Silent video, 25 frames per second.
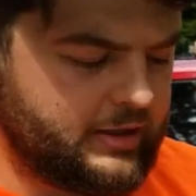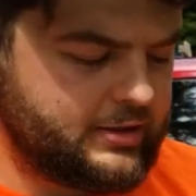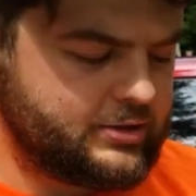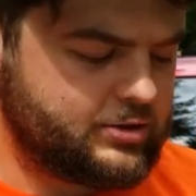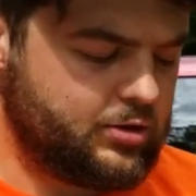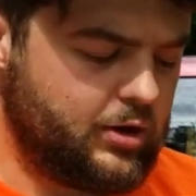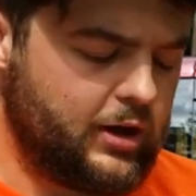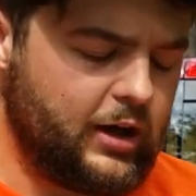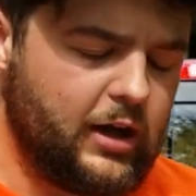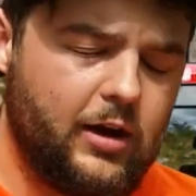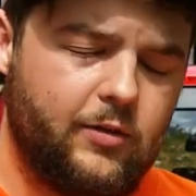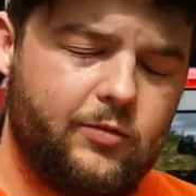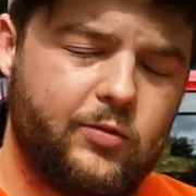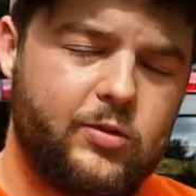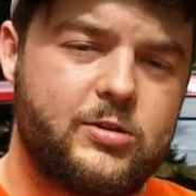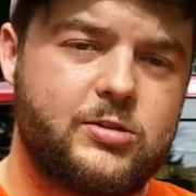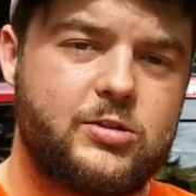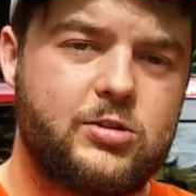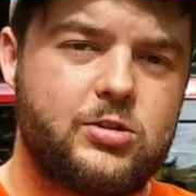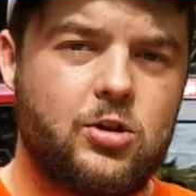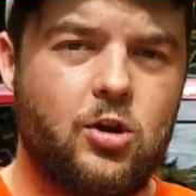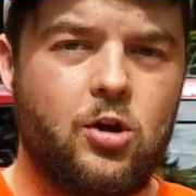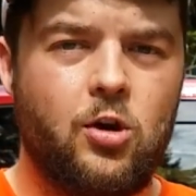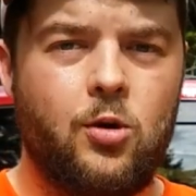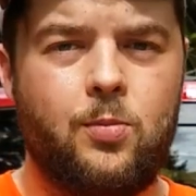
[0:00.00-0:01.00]
So having a
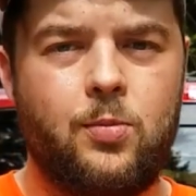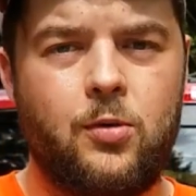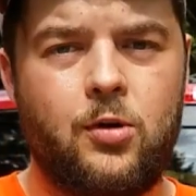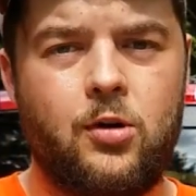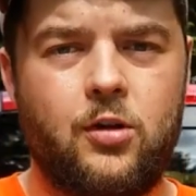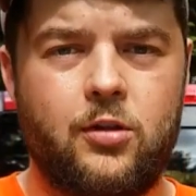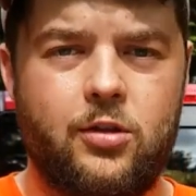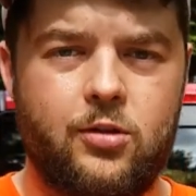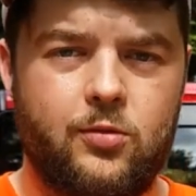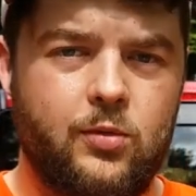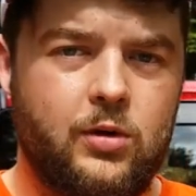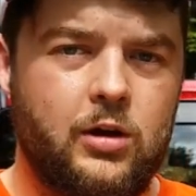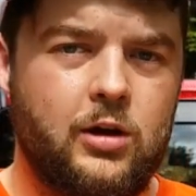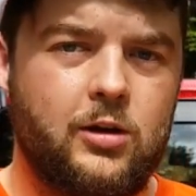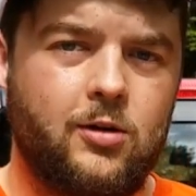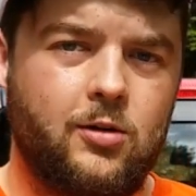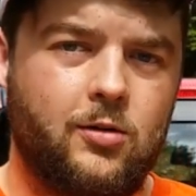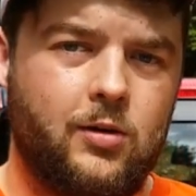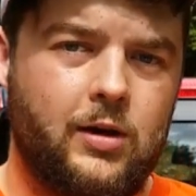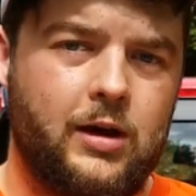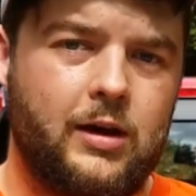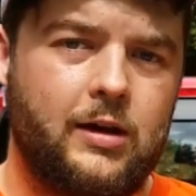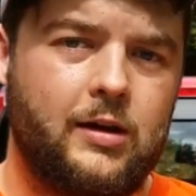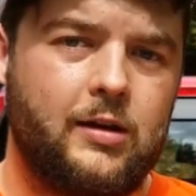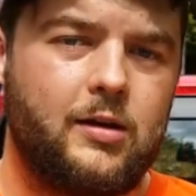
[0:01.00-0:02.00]
scope on a
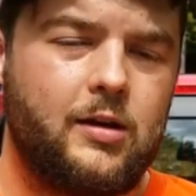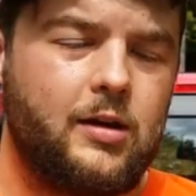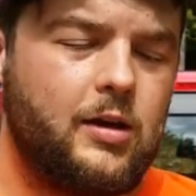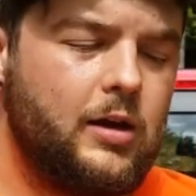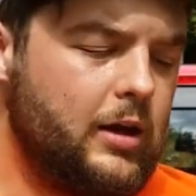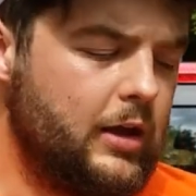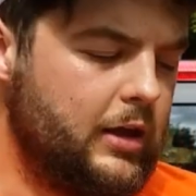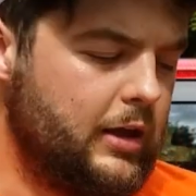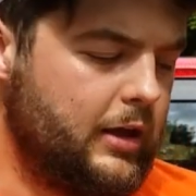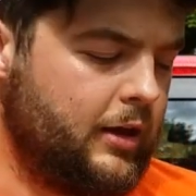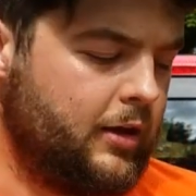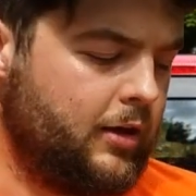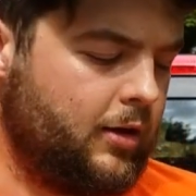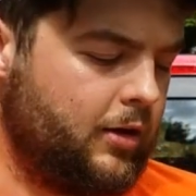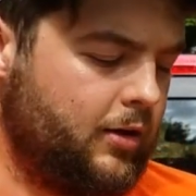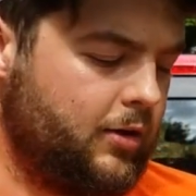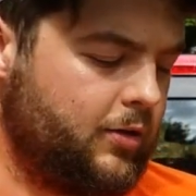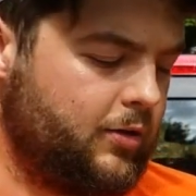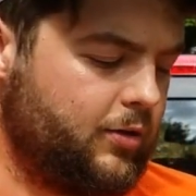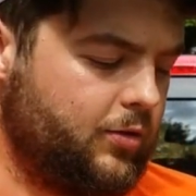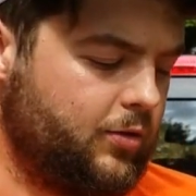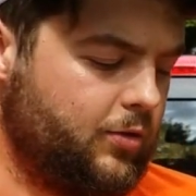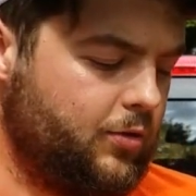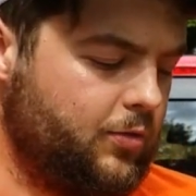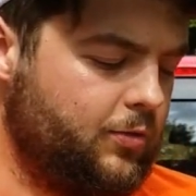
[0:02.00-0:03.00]
308
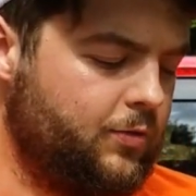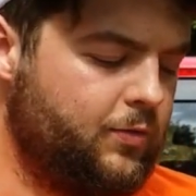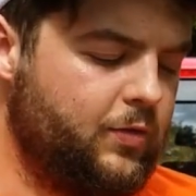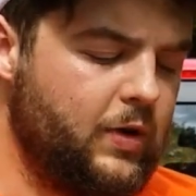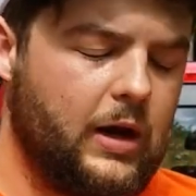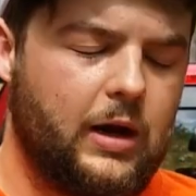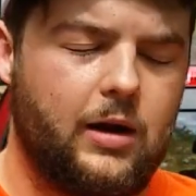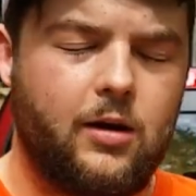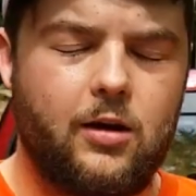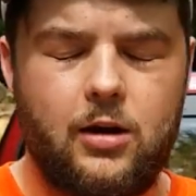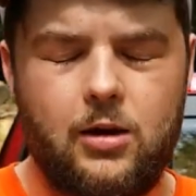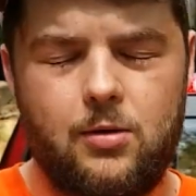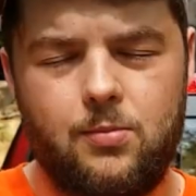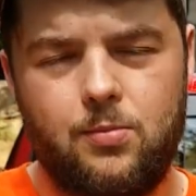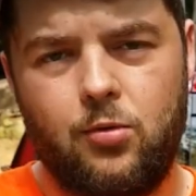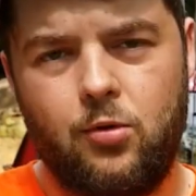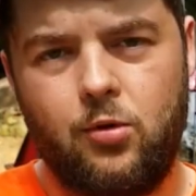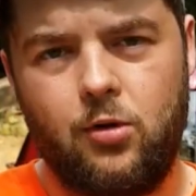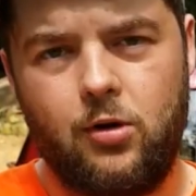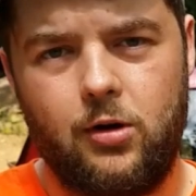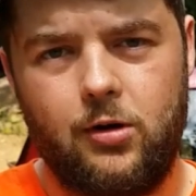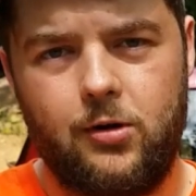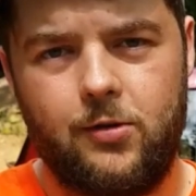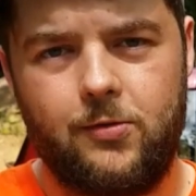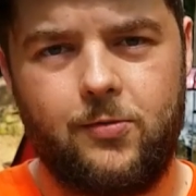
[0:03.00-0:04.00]
is very
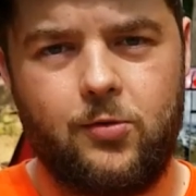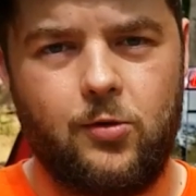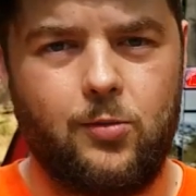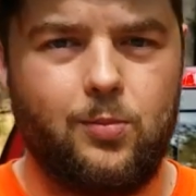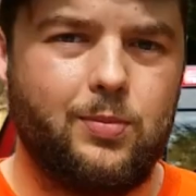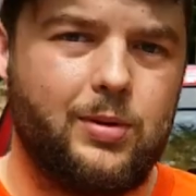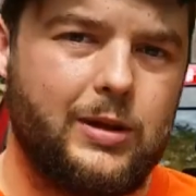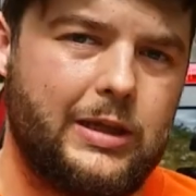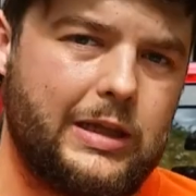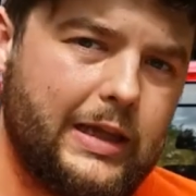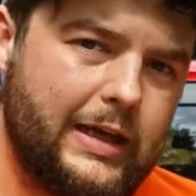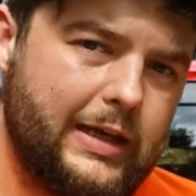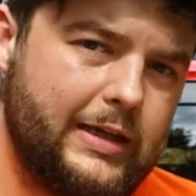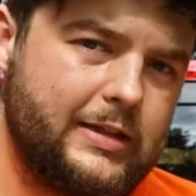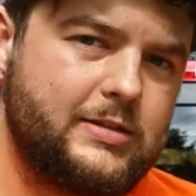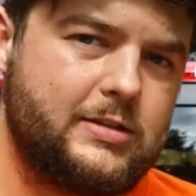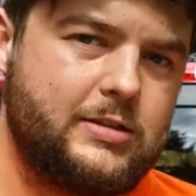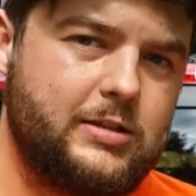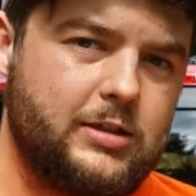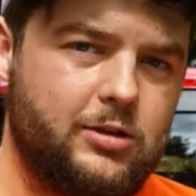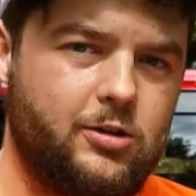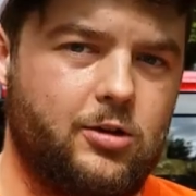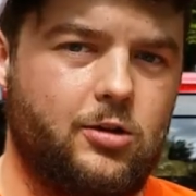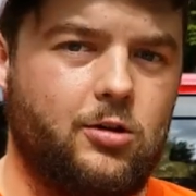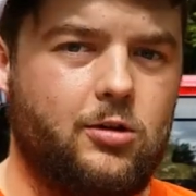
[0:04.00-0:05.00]
important for
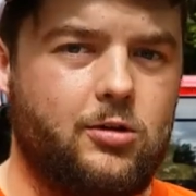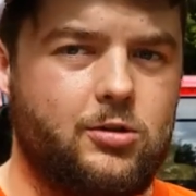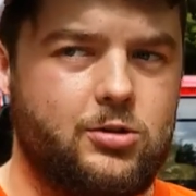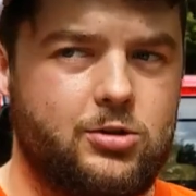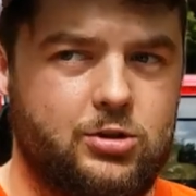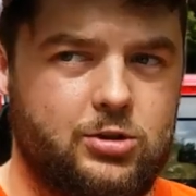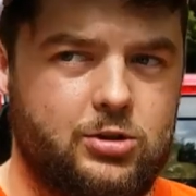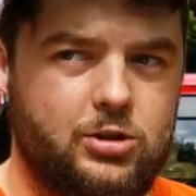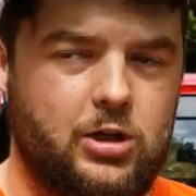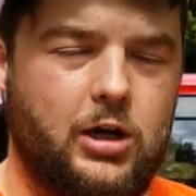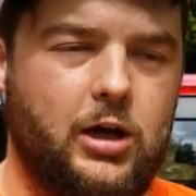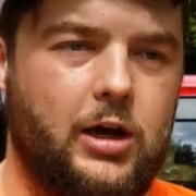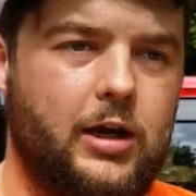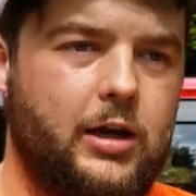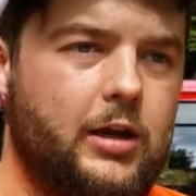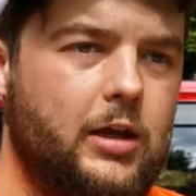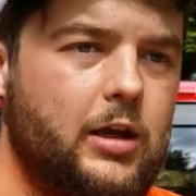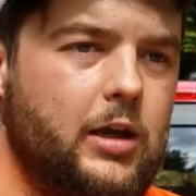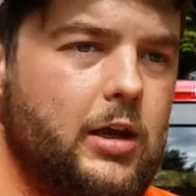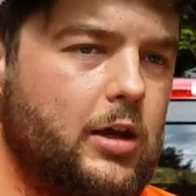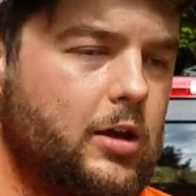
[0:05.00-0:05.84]
placing your shot.